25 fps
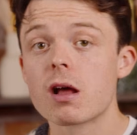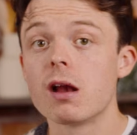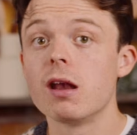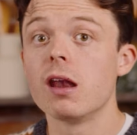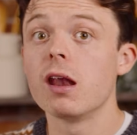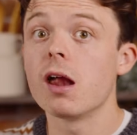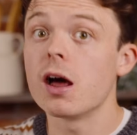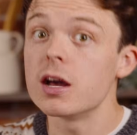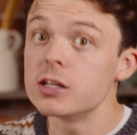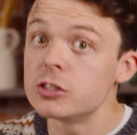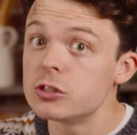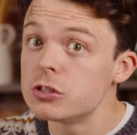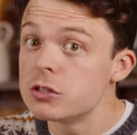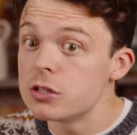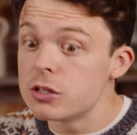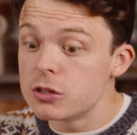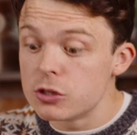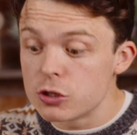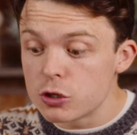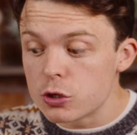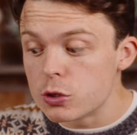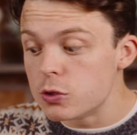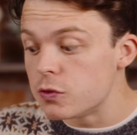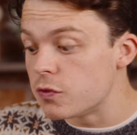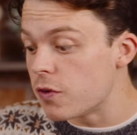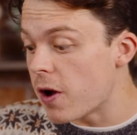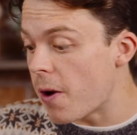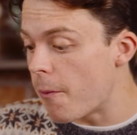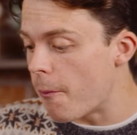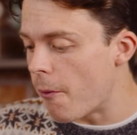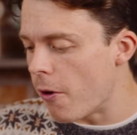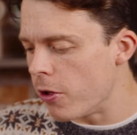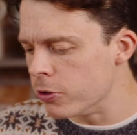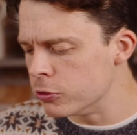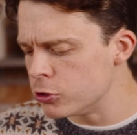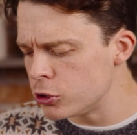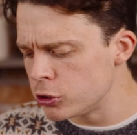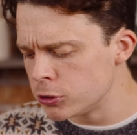Lighter than the goose fat
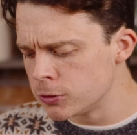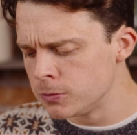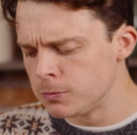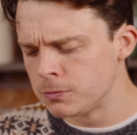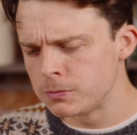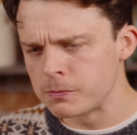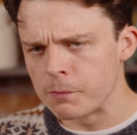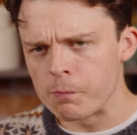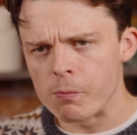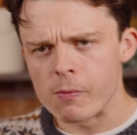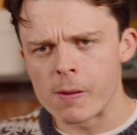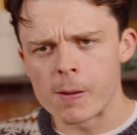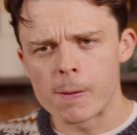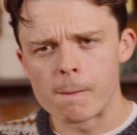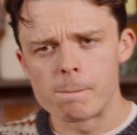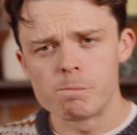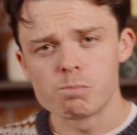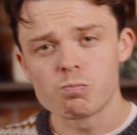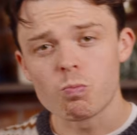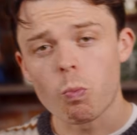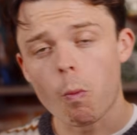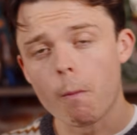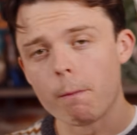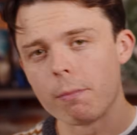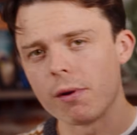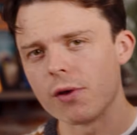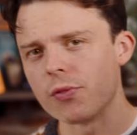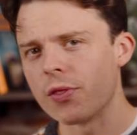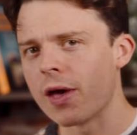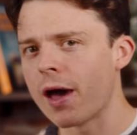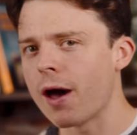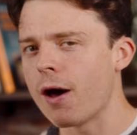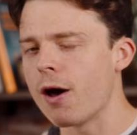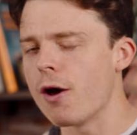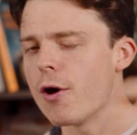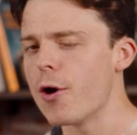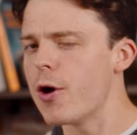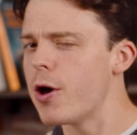ones, but
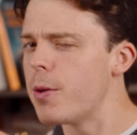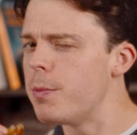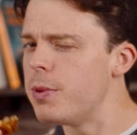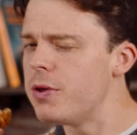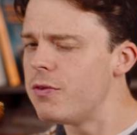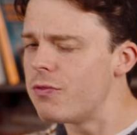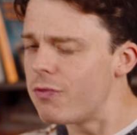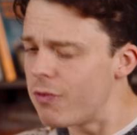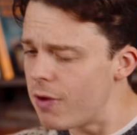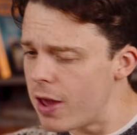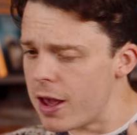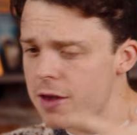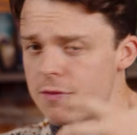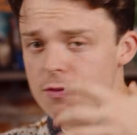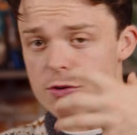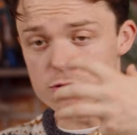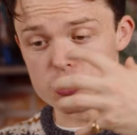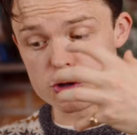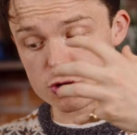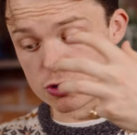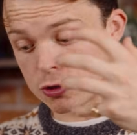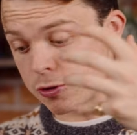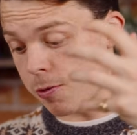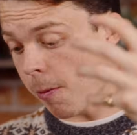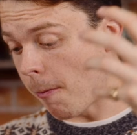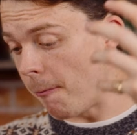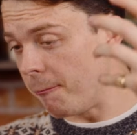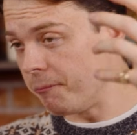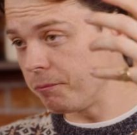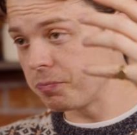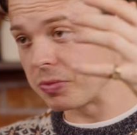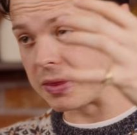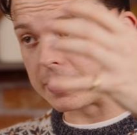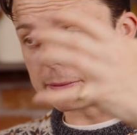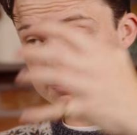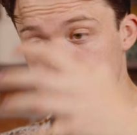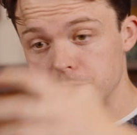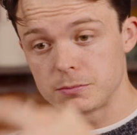that herby flavor just
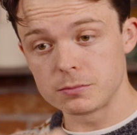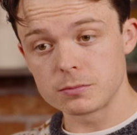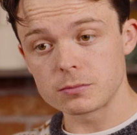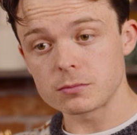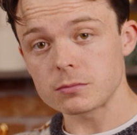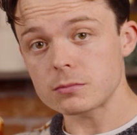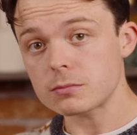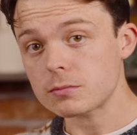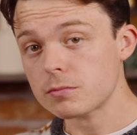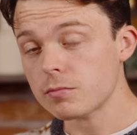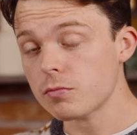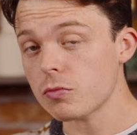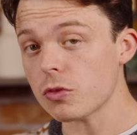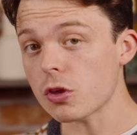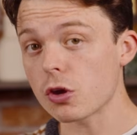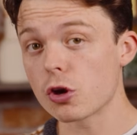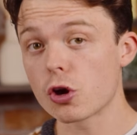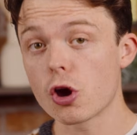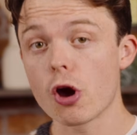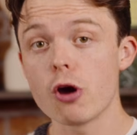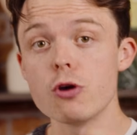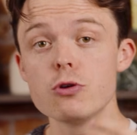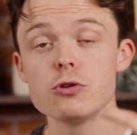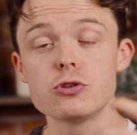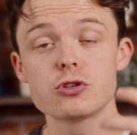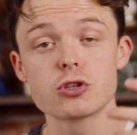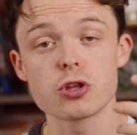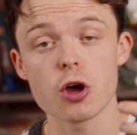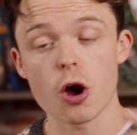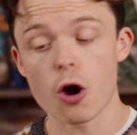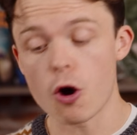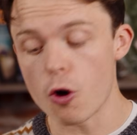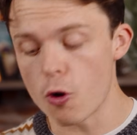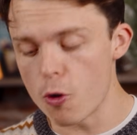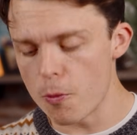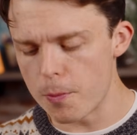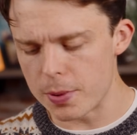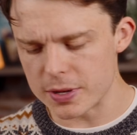coats the
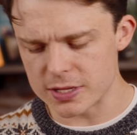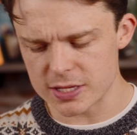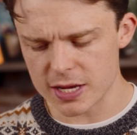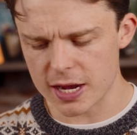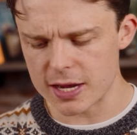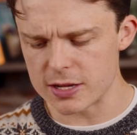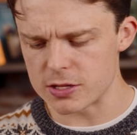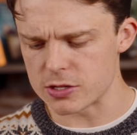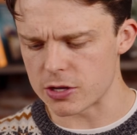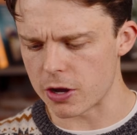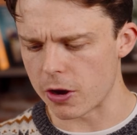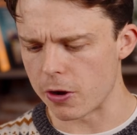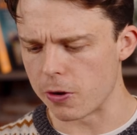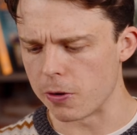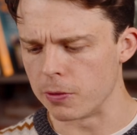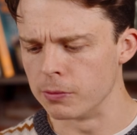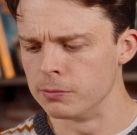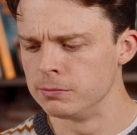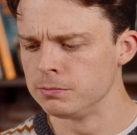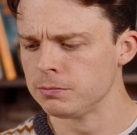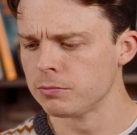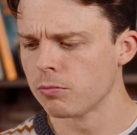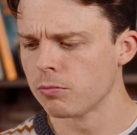whole potato.